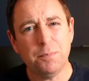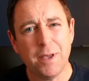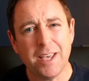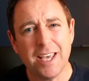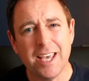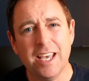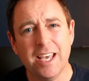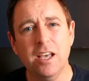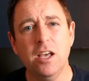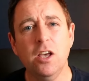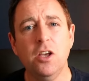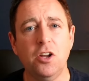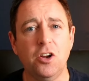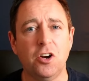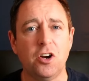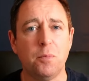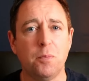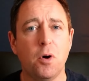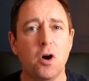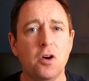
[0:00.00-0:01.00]
speaking,
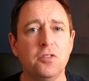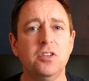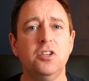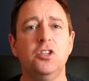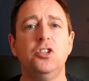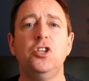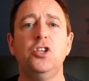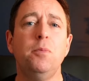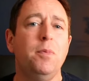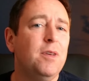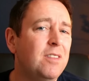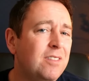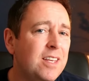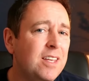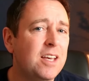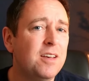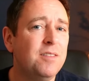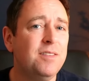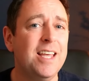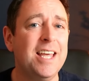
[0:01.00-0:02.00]
your deposit should be
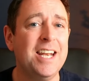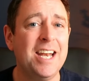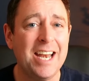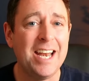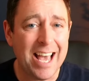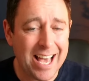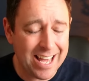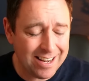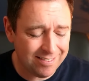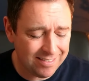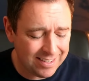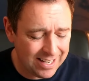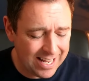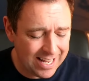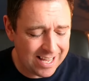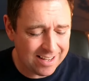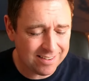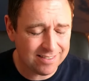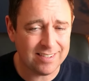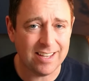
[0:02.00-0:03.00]
saved in an
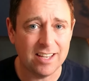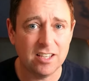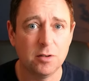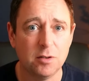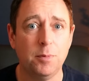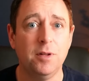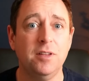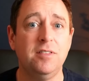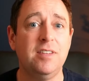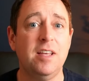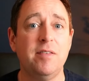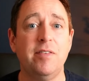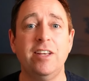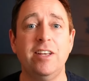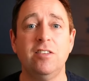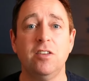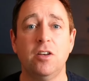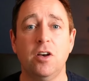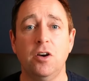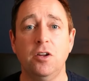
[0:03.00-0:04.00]
instantly accessible
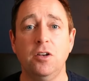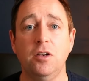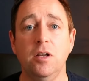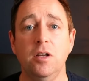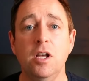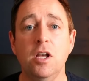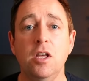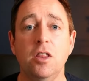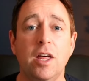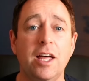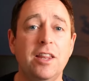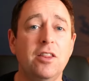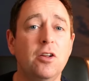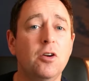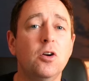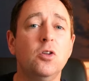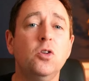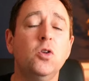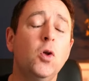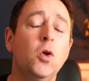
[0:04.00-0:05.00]
savings account, and
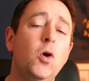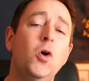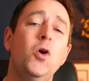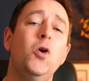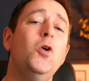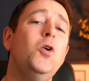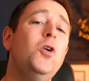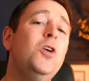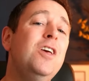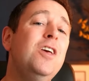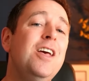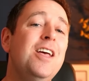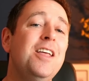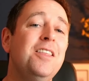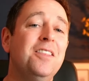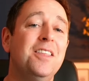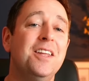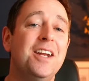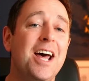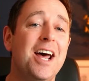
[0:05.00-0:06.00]
there are two
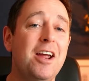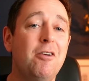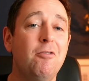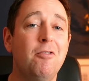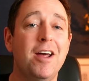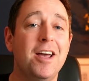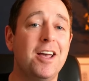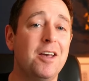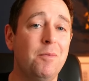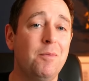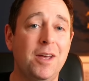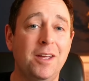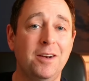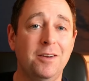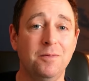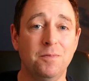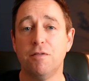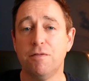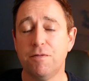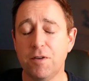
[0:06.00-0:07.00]
that I
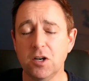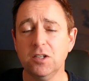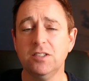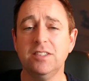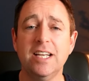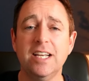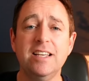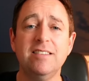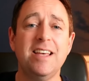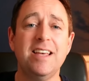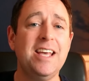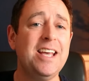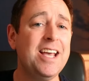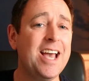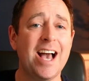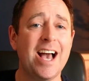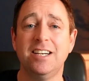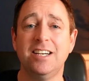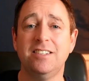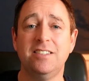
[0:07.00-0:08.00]
recommend. The first is a
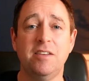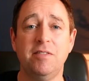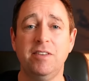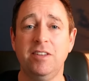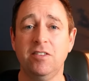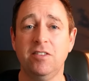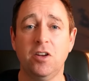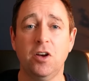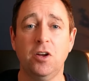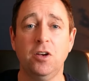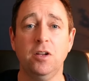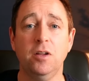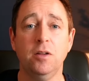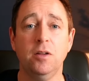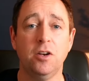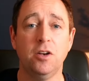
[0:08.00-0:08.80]
cash savings account.